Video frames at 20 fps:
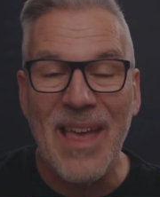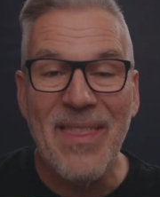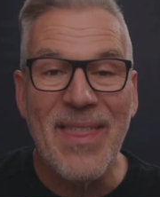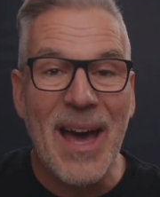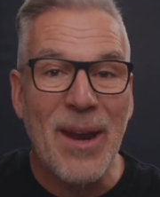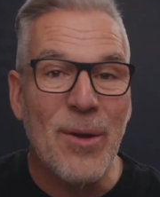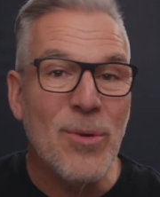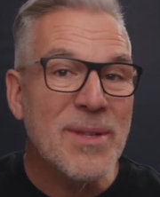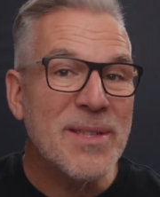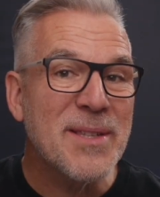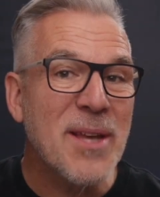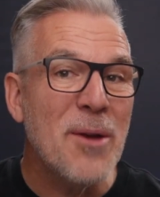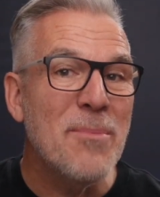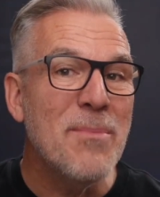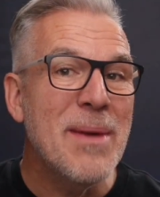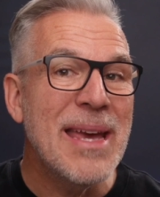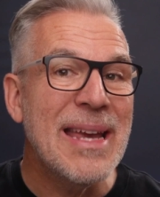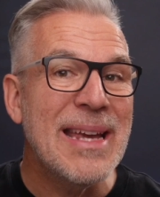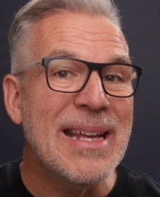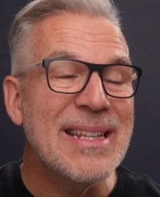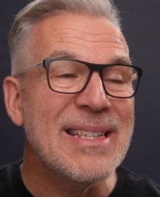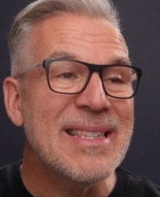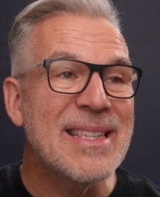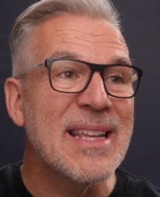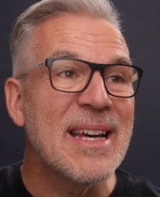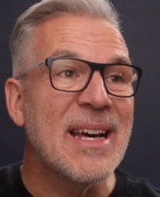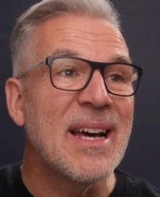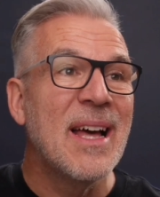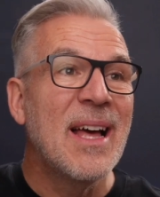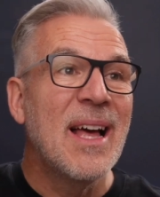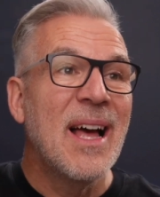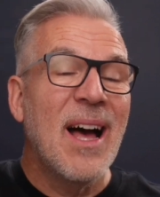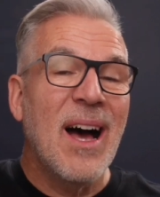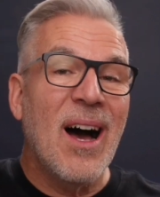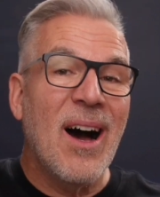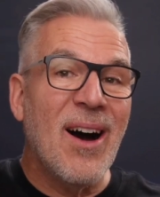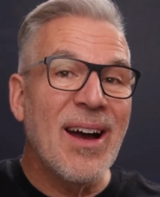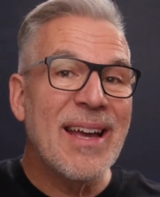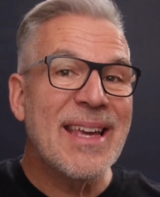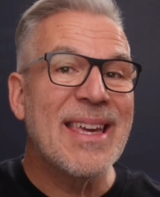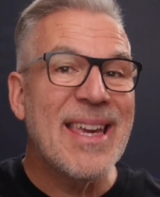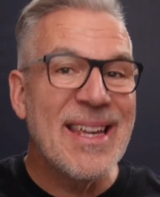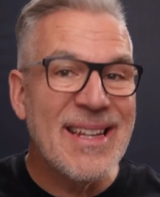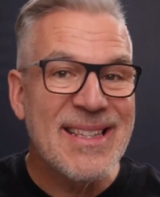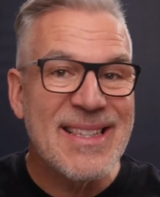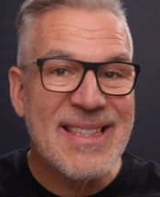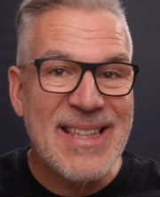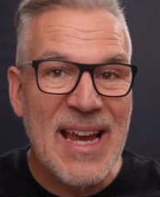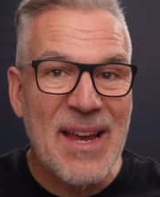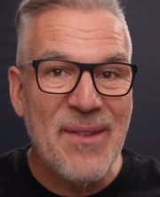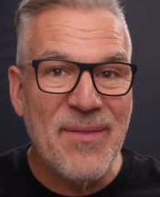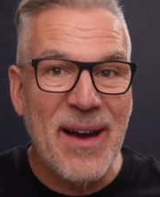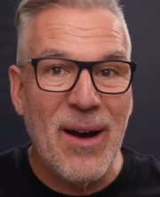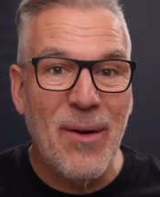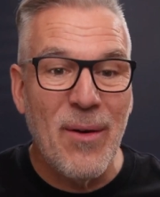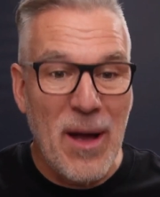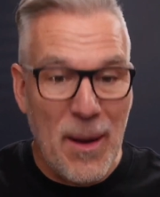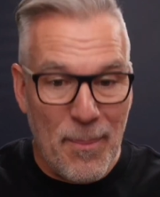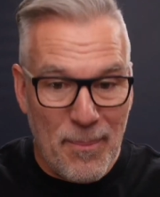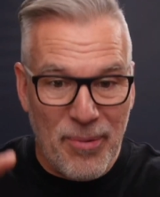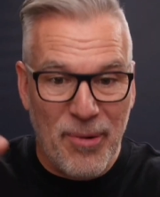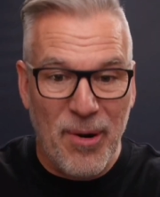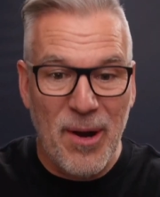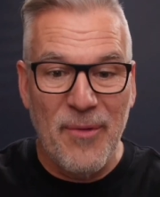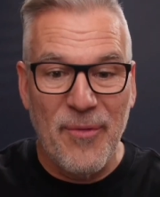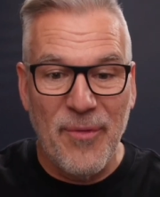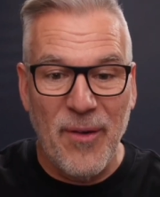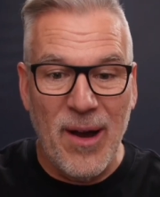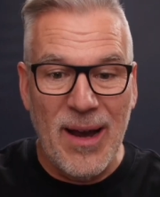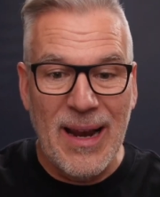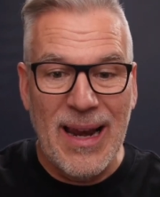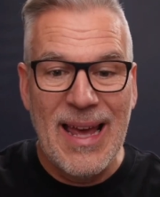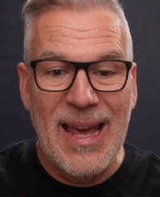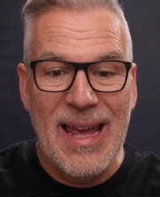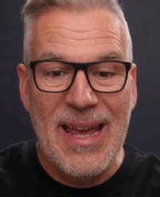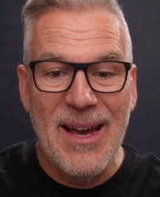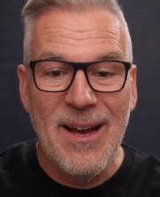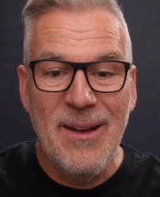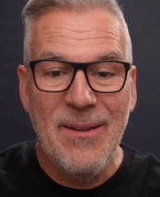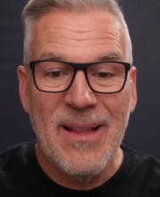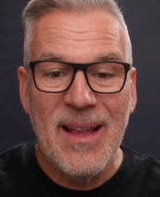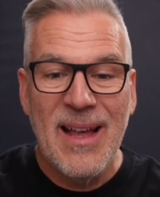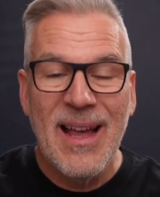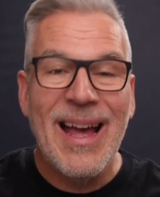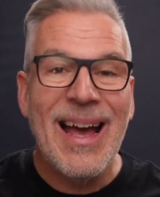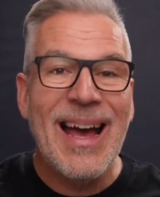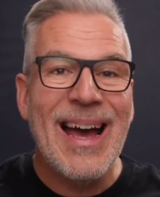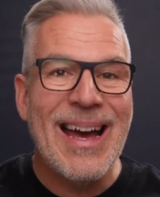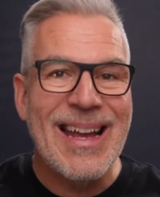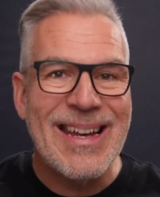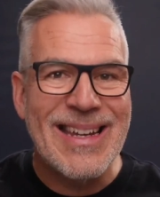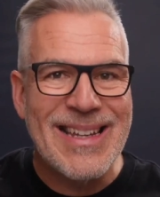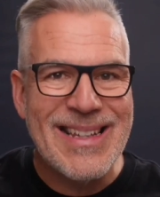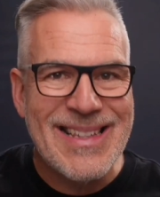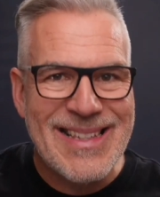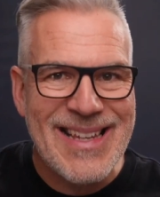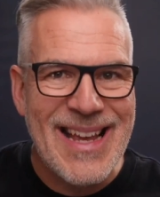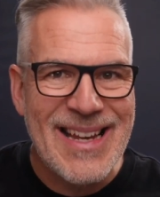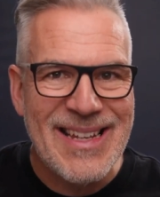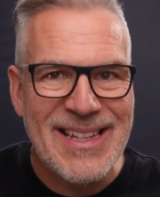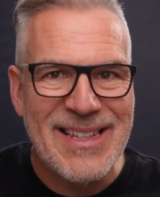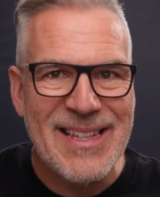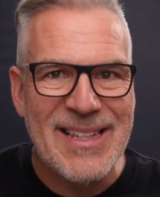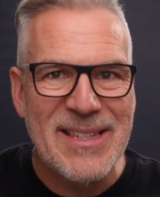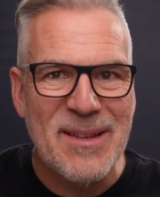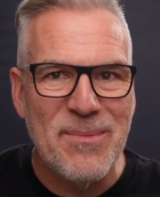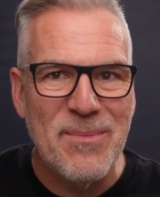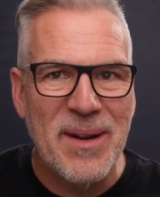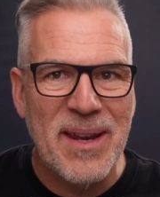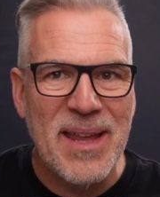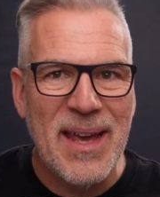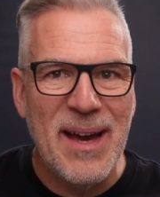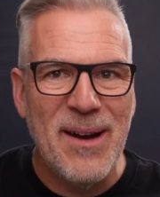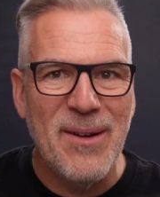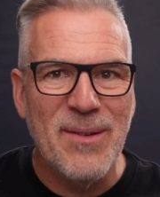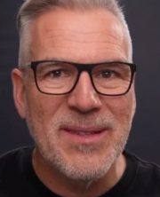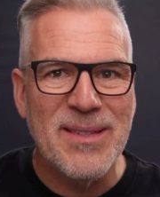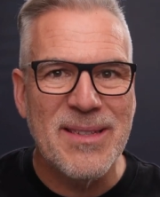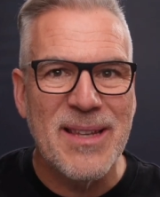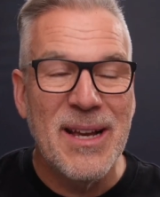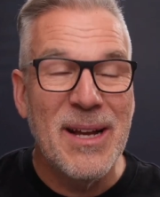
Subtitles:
That also means that I can save out a profile here and send it to somebody else,